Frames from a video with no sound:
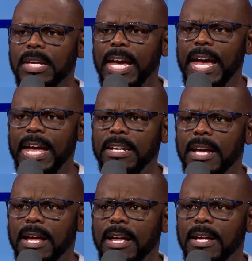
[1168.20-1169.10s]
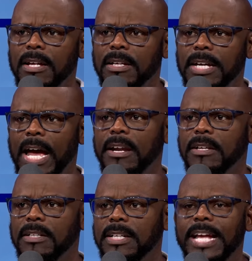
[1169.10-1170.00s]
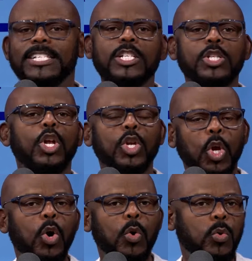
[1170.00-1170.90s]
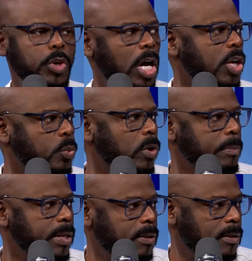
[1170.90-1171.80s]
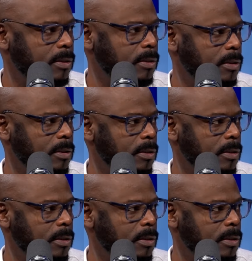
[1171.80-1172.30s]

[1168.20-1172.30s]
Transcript: and kind of lessen the load on women. Yeah.